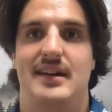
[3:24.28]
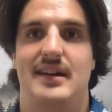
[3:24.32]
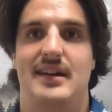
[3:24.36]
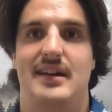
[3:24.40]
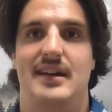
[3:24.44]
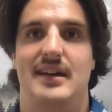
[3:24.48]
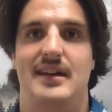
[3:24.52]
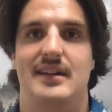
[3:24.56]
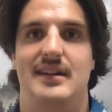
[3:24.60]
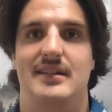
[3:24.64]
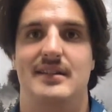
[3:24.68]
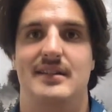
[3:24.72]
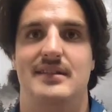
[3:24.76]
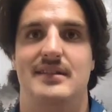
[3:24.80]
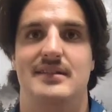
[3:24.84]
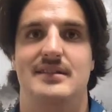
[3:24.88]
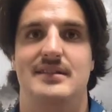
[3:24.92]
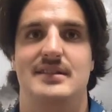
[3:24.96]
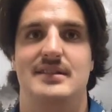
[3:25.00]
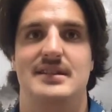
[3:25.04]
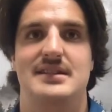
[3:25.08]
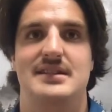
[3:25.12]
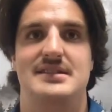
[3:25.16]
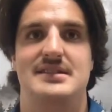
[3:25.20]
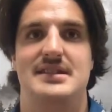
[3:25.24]
And
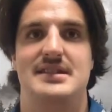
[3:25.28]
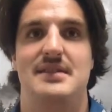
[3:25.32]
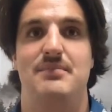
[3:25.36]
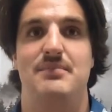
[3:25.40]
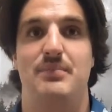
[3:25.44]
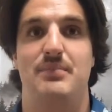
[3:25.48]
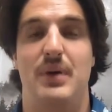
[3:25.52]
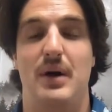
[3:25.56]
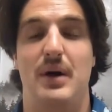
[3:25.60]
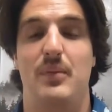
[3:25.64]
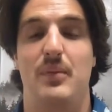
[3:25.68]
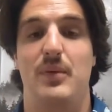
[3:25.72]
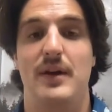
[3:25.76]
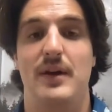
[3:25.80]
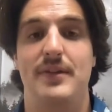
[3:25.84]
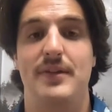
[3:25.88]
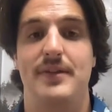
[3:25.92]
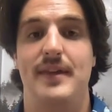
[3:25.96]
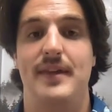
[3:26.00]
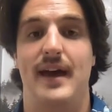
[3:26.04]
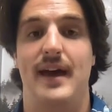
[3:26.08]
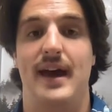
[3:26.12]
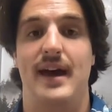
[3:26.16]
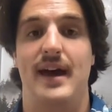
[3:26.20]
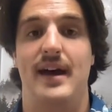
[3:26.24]
he said, "But
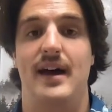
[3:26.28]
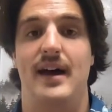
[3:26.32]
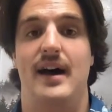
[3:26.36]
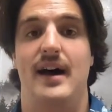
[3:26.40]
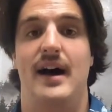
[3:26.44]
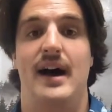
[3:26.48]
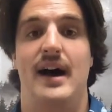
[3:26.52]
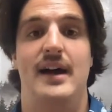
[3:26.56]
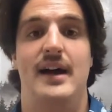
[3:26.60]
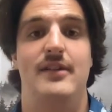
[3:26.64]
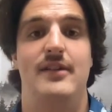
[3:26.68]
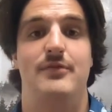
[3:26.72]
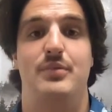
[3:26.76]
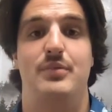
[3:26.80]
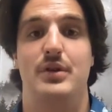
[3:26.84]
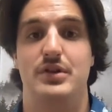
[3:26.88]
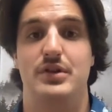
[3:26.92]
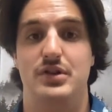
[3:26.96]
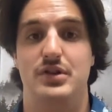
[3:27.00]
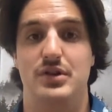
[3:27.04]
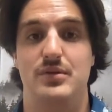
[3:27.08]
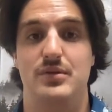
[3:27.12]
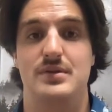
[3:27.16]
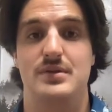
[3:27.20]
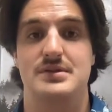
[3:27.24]
with that, I have
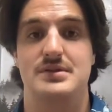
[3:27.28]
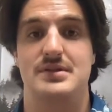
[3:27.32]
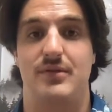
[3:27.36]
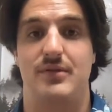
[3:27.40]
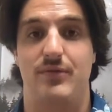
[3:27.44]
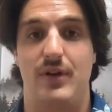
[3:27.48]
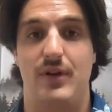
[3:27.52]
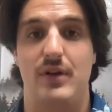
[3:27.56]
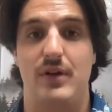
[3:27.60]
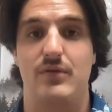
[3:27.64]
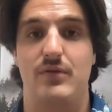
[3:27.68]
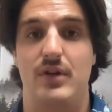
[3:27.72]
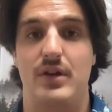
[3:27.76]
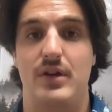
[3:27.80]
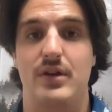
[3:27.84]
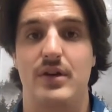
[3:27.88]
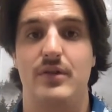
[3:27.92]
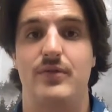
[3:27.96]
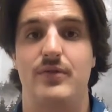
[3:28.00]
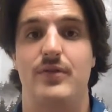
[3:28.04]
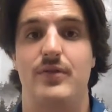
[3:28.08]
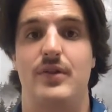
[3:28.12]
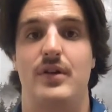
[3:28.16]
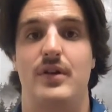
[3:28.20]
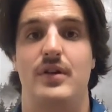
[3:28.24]
put you as the front runner
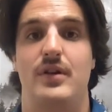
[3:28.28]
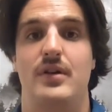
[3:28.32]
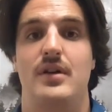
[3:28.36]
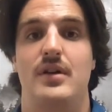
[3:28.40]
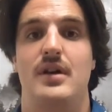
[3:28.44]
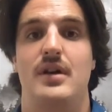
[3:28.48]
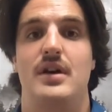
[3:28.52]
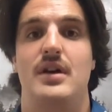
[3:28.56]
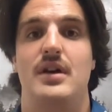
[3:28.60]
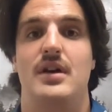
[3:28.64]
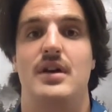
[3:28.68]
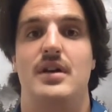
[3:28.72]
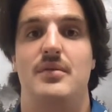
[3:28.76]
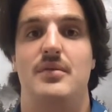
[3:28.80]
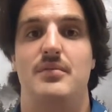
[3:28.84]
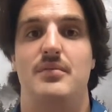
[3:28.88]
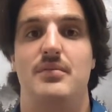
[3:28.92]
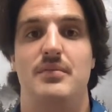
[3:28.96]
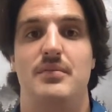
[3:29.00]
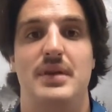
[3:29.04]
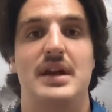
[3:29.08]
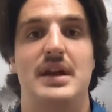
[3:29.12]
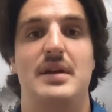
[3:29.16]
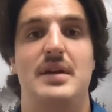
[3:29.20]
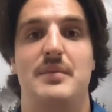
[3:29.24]
for
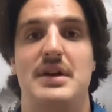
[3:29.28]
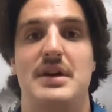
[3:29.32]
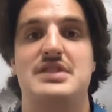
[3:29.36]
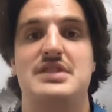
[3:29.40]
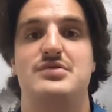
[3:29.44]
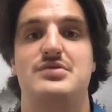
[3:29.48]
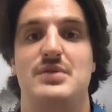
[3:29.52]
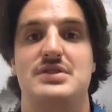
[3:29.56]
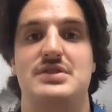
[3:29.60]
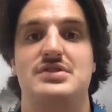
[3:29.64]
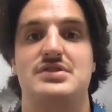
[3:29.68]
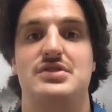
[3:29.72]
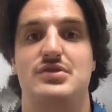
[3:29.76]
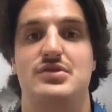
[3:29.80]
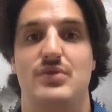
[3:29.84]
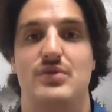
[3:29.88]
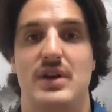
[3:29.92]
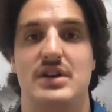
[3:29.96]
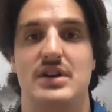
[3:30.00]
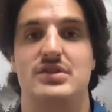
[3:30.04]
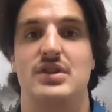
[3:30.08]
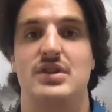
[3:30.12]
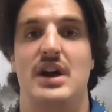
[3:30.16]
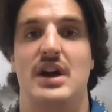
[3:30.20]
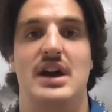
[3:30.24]
being a men's resident
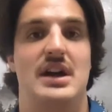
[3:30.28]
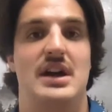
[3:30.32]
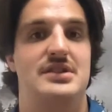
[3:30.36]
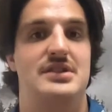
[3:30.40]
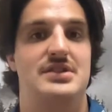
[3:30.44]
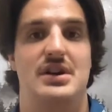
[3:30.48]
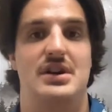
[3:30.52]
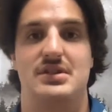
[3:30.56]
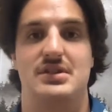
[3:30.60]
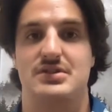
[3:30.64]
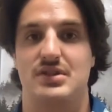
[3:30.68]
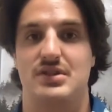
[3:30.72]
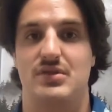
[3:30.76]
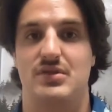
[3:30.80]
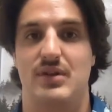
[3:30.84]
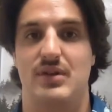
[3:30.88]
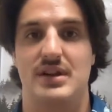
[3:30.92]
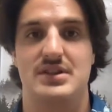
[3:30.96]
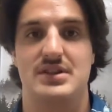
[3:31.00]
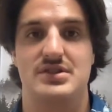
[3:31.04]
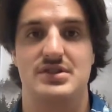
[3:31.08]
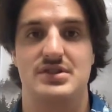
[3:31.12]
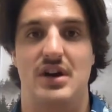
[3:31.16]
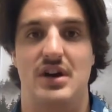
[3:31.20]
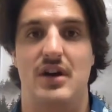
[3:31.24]
director." I talked to
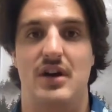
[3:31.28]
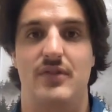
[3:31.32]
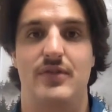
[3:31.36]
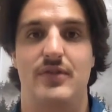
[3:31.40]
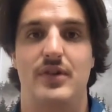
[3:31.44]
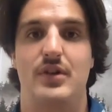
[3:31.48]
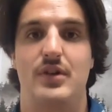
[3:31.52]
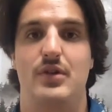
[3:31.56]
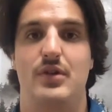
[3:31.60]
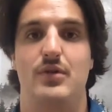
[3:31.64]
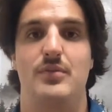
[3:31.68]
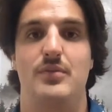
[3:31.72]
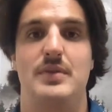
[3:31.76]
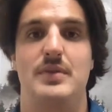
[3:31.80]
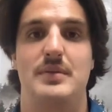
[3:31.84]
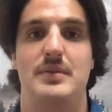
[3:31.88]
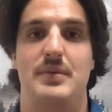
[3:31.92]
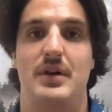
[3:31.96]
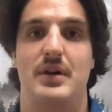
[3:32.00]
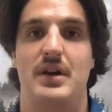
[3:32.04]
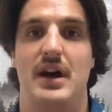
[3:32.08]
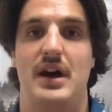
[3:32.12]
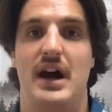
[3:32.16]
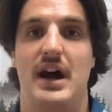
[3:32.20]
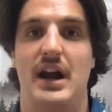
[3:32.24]
Greg Stauffer, who would be
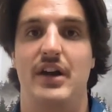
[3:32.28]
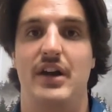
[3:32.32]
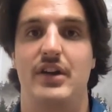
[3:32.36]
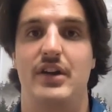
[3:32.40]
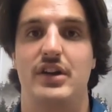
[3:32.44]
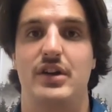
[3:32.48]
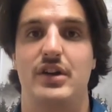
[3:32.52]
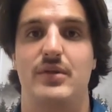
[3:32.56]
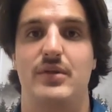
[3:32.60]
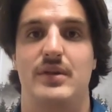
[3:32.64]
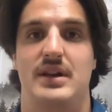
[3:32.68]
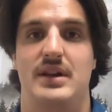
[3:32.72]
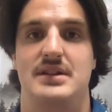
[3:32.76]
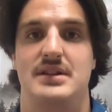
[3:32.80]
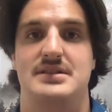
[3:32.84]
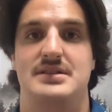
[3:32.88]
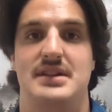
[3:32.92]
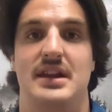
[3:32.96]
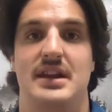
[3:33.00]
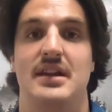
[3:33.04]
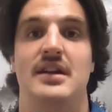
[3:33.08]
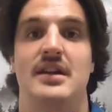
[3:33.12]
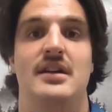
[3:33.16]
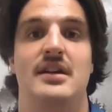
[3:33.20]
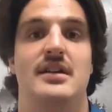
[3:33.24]
part of hiring you, and I
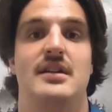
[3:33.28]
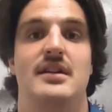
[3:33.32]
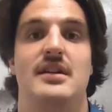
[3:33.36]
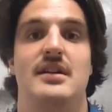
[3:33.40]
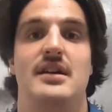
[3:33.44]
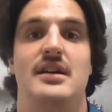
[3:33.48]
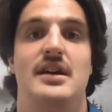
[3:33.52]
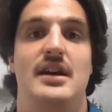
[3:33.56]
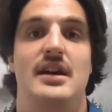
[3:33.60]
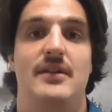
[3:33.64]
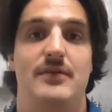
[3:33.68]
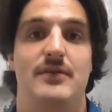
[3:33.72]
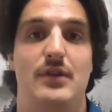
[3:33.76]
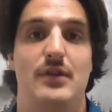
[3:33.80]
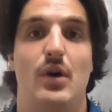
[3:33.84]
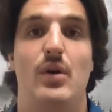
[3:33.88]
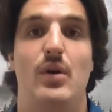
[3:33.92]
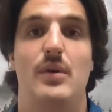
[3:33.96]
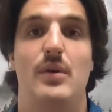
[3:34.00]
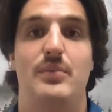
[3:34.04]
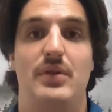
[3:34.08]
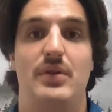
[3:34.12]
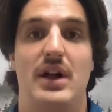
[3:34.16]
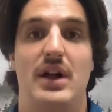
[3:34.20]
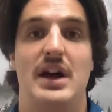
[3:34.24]
said, "If
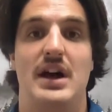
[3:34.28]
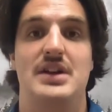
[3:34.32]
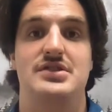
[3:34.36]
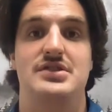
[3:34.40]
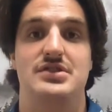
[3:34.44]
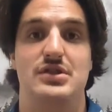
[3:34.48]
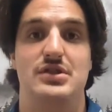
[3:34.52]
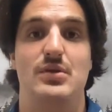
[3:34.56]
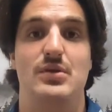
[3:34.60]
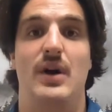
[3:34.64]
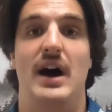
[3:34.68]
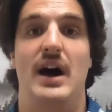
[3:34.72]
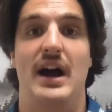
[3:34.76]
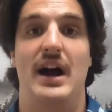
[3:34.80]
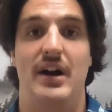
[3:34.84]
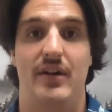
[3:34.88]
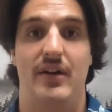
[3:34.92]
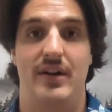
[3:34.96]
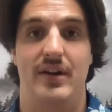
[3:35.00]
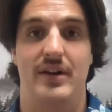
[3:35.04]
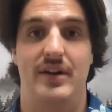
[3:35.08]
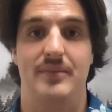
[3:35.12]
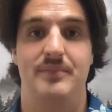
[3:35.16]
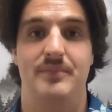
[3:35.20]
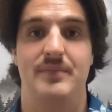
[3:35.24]
Noah applies, you
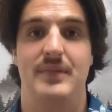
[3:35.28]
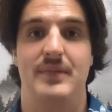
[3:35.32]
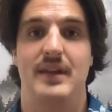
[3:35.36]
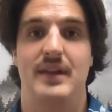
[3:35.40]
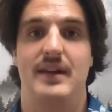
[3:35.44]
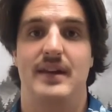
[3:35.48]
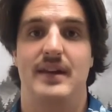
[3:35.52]
hire him."